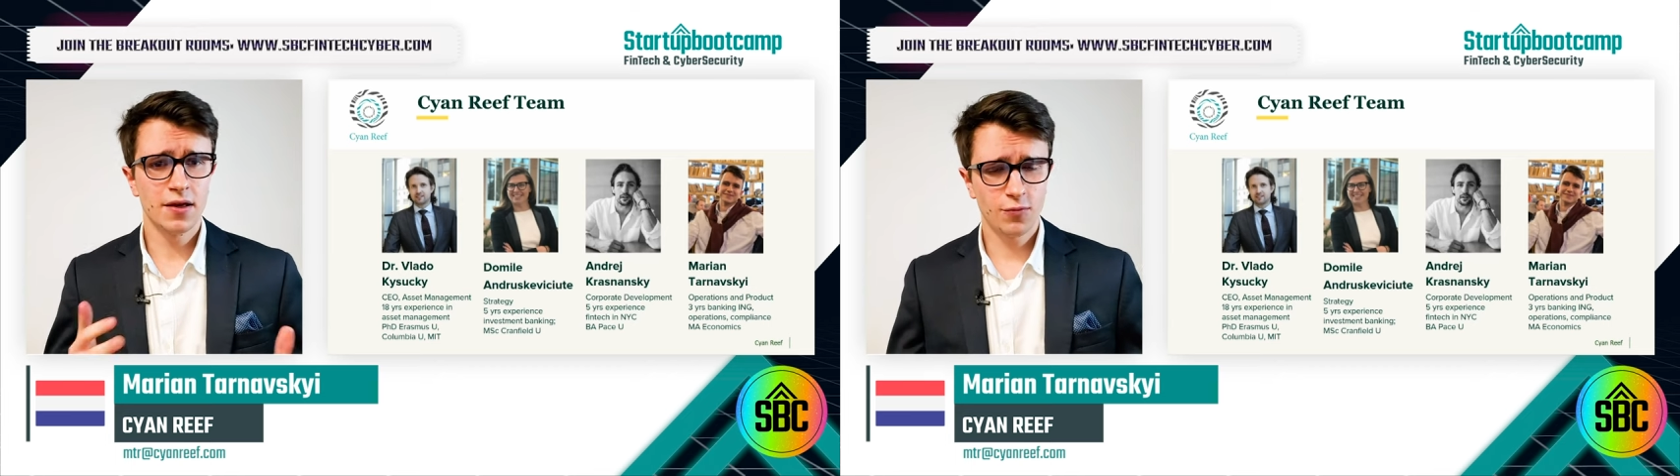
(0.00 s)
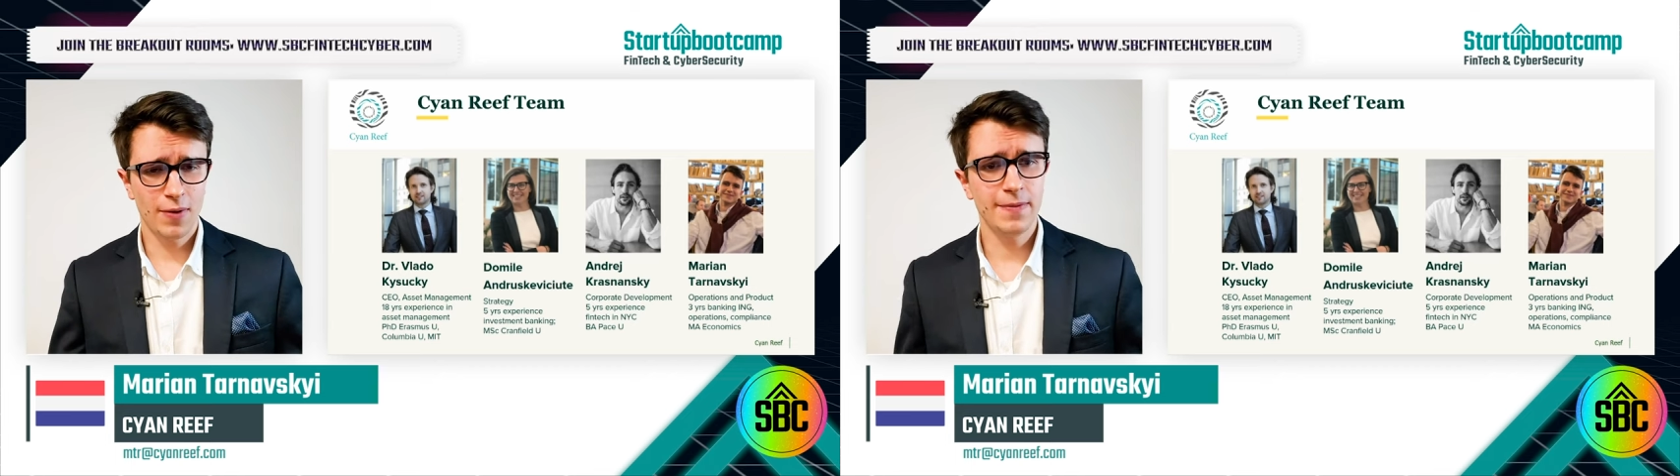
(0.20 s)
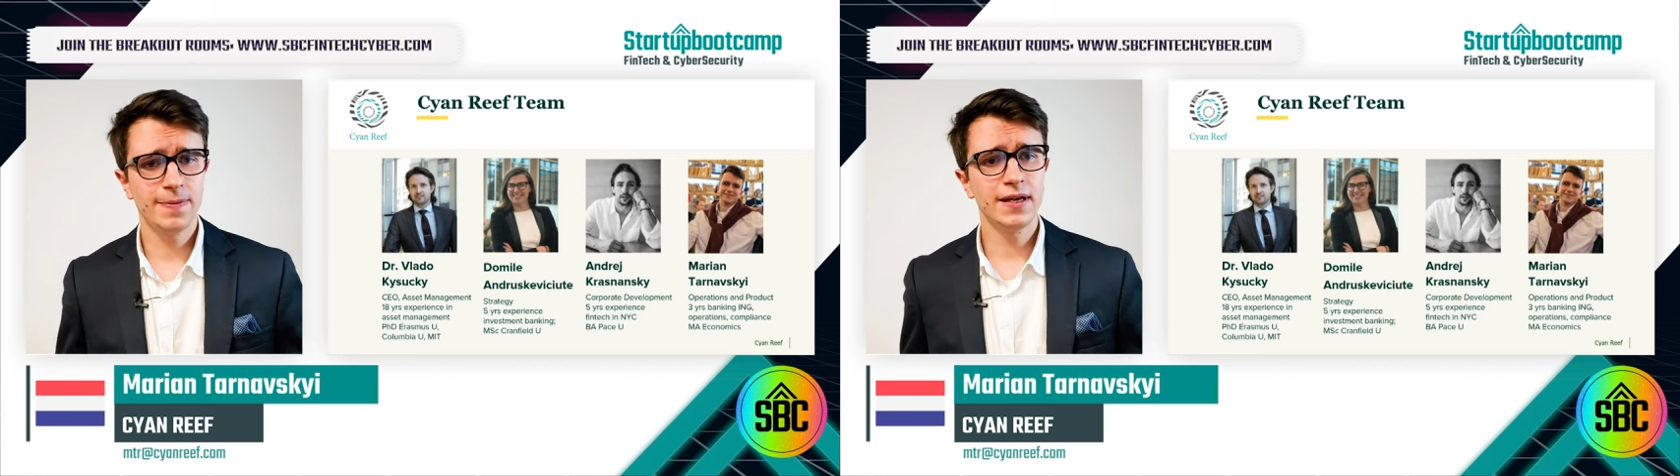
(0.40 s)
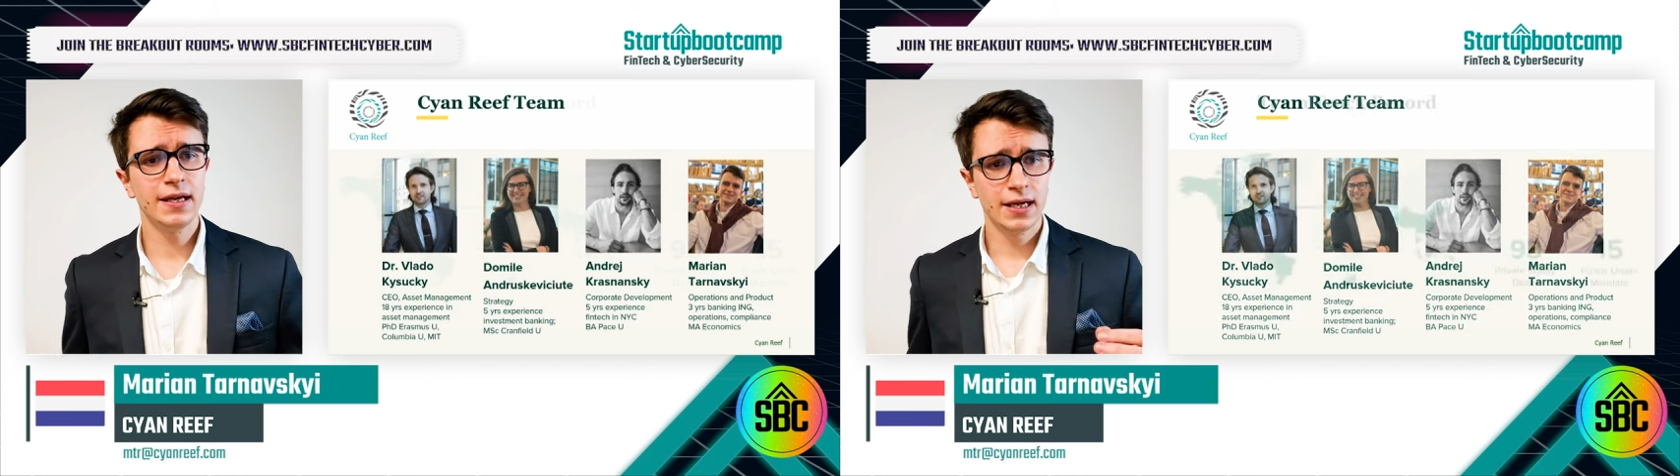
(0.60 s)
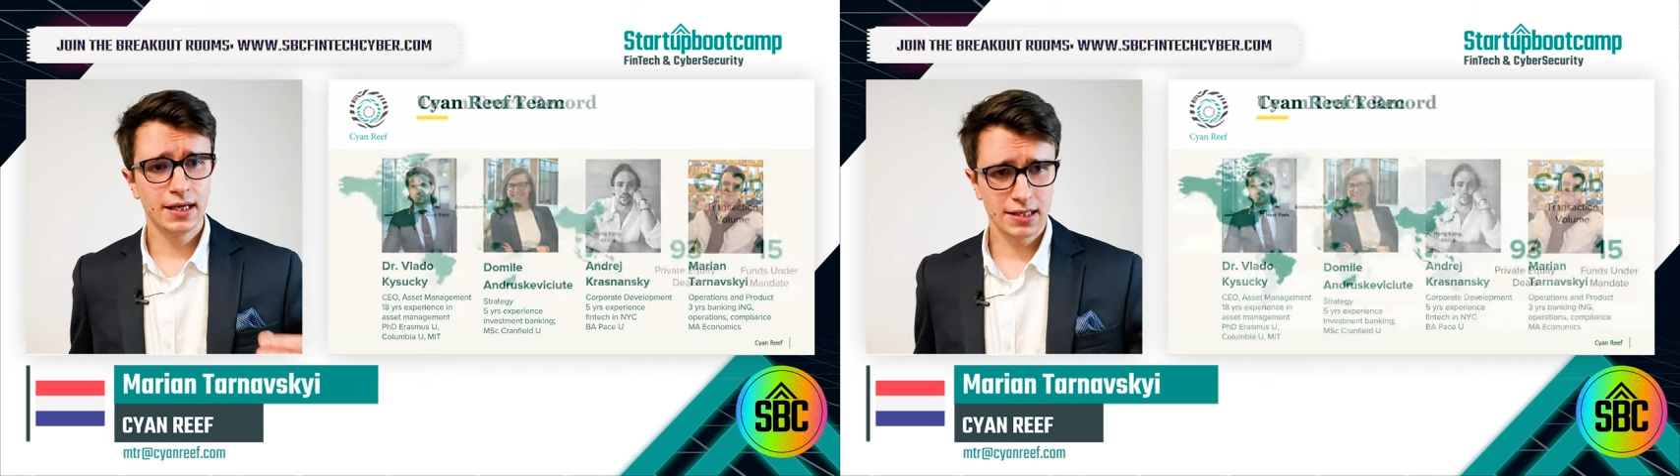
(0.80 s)

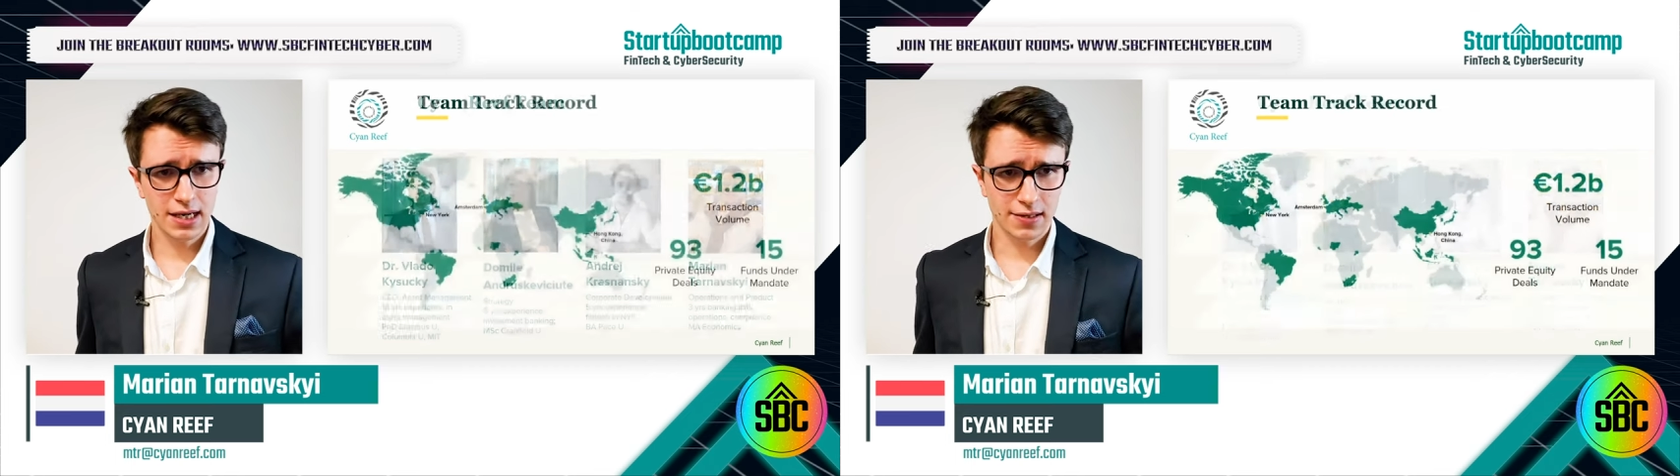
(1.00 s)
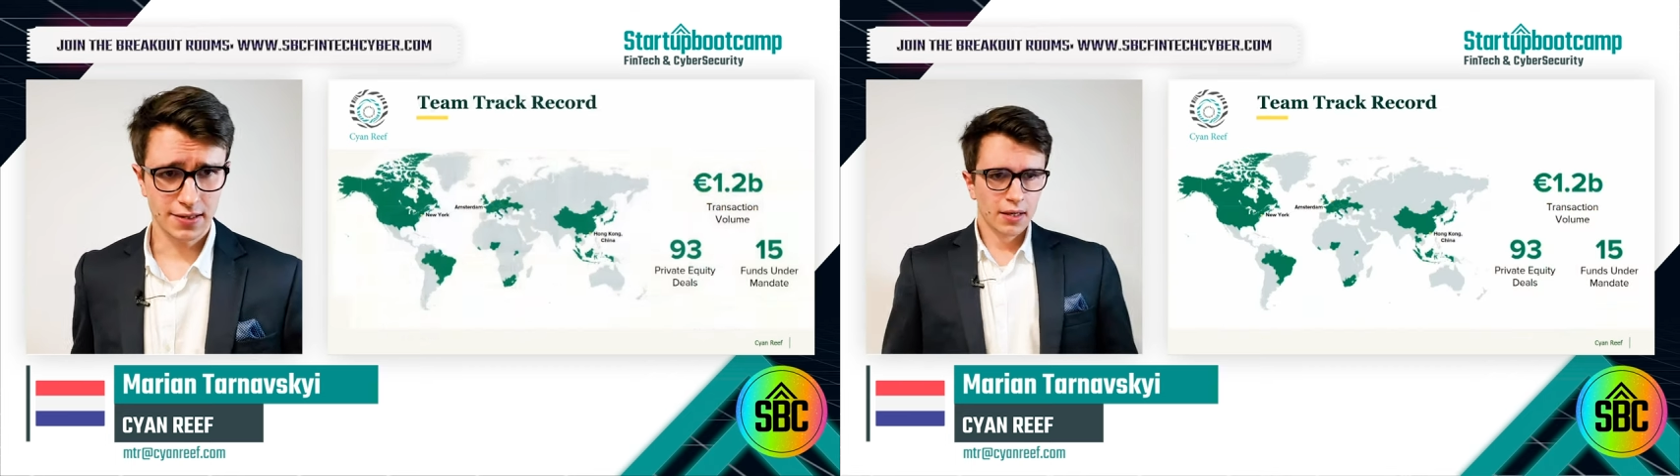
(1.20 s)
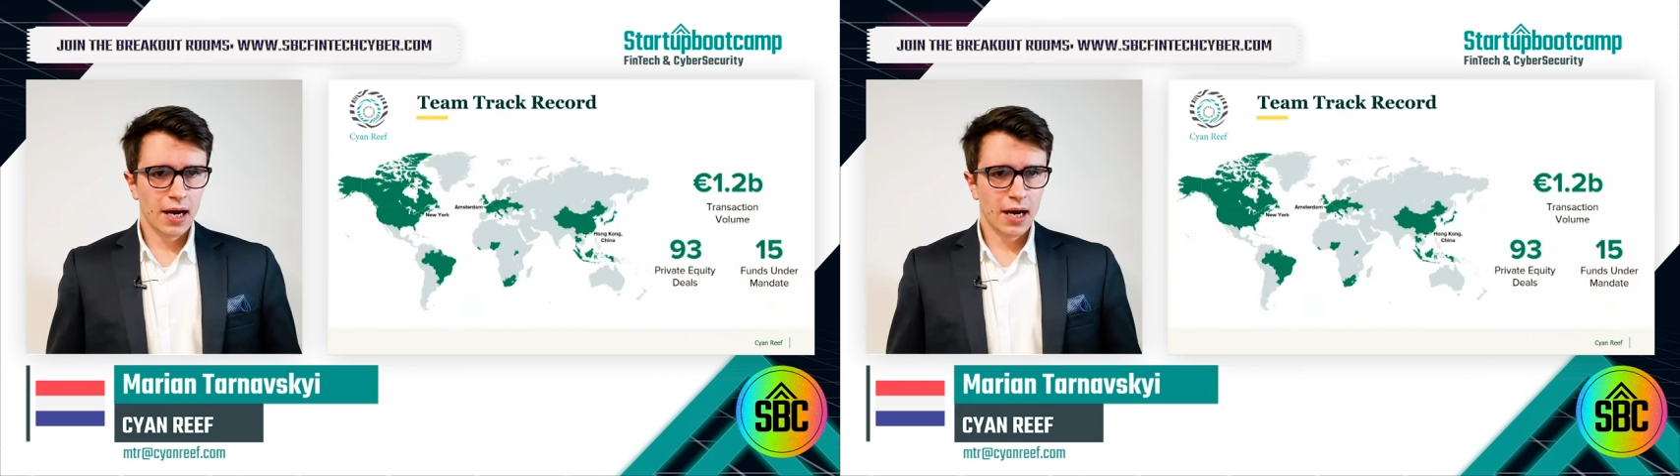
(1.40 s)
20 years.